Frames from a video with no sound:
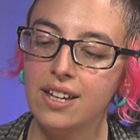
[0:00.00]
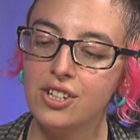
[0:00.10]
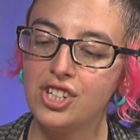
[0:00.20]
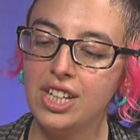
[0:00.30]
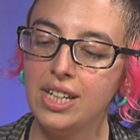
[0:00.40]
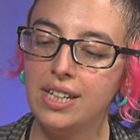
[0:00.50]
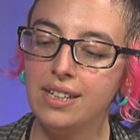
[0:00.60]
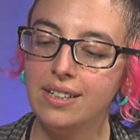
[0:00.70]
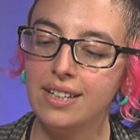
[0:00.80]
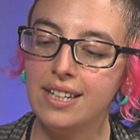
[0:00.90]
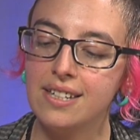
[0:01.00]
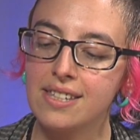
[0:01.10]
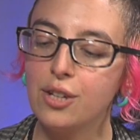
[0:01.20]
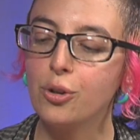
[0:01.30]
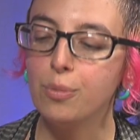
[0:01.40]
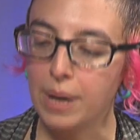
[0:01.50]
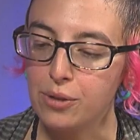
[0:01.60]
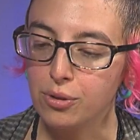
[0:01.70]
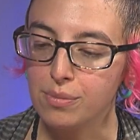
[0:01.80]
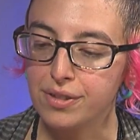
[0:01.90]
she is in her
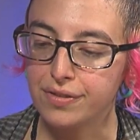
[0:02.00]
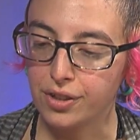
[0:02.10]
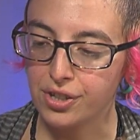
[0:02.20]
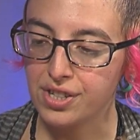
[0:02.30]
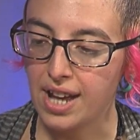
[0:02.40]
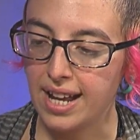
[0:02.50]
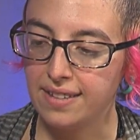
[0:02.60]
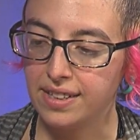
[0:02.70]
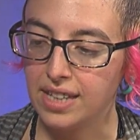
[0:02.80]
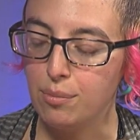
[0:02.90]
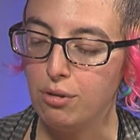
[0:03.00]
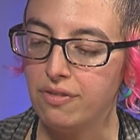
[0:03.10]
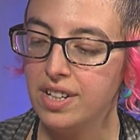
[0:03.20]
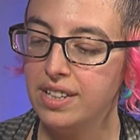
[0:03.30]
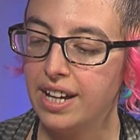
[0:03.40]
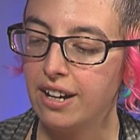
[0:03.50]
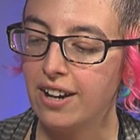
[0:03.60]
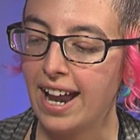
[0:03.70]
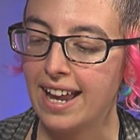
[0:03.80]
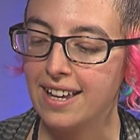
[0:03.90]
bedroom the first night that they move in
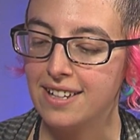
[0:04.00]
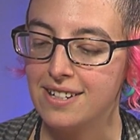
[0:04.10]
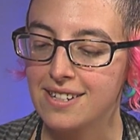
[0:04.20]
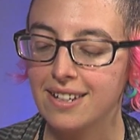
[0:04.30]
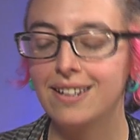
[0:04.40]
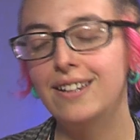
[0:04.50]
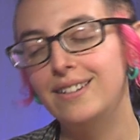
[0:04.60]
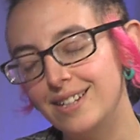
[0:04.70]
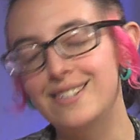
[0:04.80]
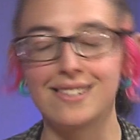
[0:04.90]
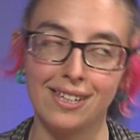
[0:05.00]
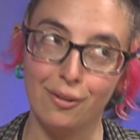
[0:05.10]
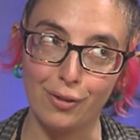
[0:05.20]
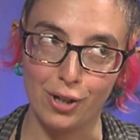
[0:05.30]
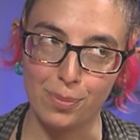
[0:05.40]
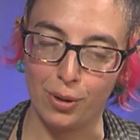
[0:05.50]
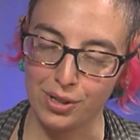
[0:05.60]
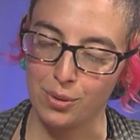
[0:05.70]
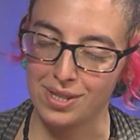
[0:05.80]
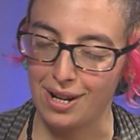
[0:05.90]
there, and this is in the first book,
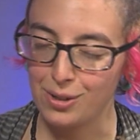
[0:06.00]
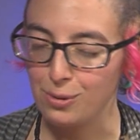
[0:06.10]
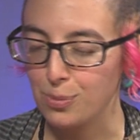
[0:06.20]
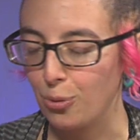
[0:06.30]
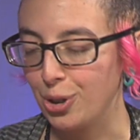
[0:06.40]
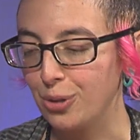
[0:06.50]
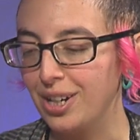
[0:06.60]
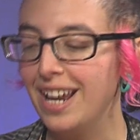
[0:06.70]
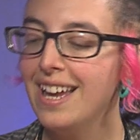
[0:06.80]
so it's not too spoilery.